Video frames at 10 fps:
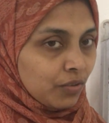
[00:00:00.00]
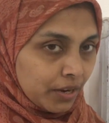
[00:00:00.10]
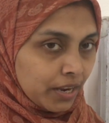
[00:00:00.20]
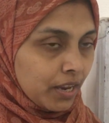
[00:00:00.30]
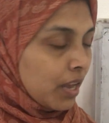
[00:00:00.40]

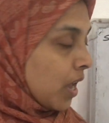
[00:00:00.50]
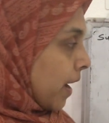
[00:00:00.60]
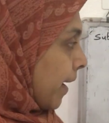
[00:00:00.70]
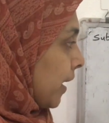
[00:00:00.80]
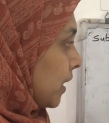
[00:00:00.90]
Okay.
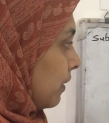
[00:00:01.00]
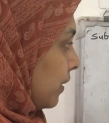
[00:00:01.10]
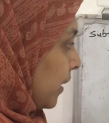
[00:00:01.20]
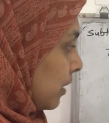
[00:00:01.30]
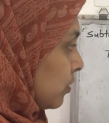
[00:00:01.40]
And I
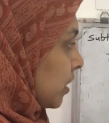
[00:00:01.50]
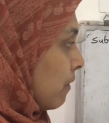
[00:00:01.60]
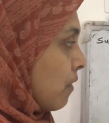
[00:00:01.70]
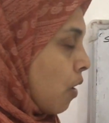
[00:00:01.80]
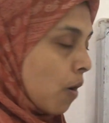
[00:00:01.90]
will give
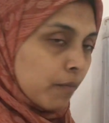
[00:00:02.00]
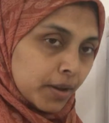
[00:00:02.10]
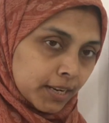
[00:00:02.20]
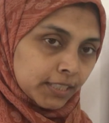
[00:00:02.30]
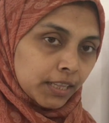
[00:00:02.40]
some
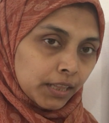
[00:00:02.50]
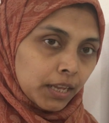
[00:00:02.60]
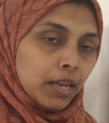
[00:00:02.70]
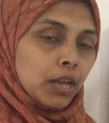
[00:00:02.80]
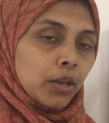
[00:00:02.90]
homeworks in
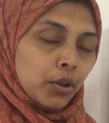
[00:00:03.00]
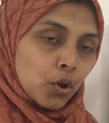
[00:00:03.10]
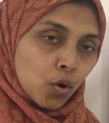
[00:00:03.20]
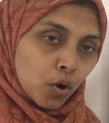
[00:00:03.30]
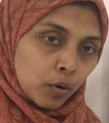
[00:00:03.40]
the
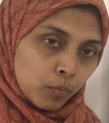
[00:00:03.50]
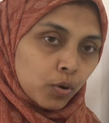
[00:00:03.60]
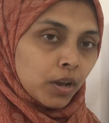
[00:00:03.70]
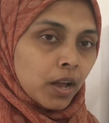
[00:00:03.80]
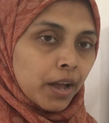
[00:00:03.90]

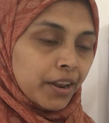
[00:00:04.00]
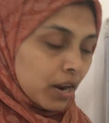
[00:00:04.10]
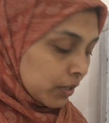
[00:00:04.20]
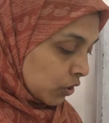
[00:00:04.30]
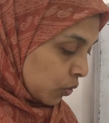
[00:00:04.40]
notebook and
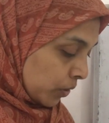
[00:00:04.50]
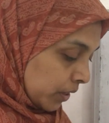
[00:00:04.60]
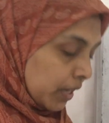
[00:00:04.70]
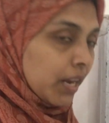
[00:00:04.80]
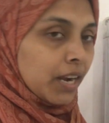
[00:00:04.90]
also
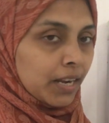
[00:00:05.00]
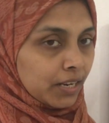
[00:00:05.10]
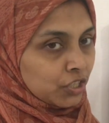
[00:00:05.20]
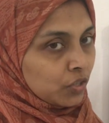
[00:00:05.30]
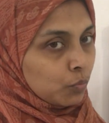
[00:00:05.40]
in the
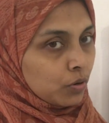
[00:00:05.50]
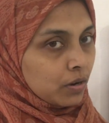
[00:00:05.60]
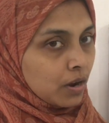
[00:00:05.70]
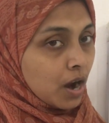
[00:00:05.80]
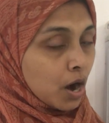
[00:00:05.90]

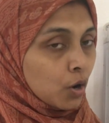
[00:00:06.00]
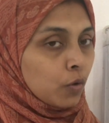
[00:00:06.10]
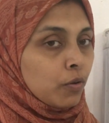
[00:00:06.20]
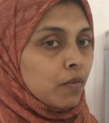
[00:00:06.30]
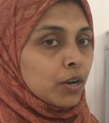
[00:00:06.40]
textbook. All
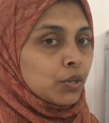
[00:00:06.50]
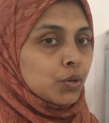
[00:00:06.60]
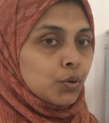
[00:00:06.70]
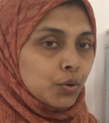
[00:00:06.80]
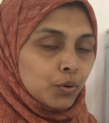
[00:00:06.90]
of you want
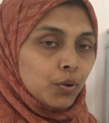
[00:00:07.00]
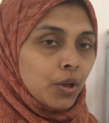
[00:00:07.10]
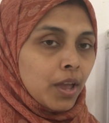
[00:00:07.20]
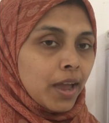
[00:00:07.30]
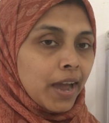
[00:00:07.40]
to do
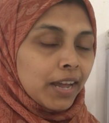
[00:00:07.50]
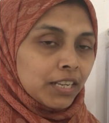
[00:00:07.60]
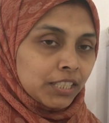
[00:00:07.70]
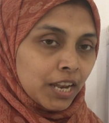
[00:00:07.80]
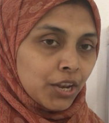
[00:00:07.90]
and
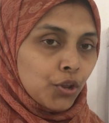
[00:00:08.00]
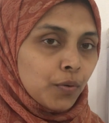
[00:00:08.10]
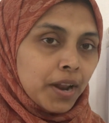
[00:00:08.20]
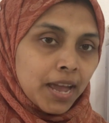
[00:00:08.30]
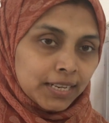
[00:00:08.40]
send
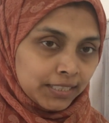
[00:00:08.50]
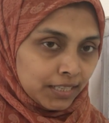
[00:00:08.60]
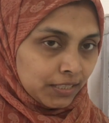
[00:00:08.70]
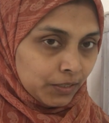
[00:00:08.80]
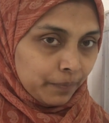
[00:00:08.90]
your
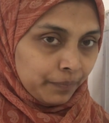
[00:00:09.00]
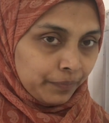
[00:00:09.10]
answers.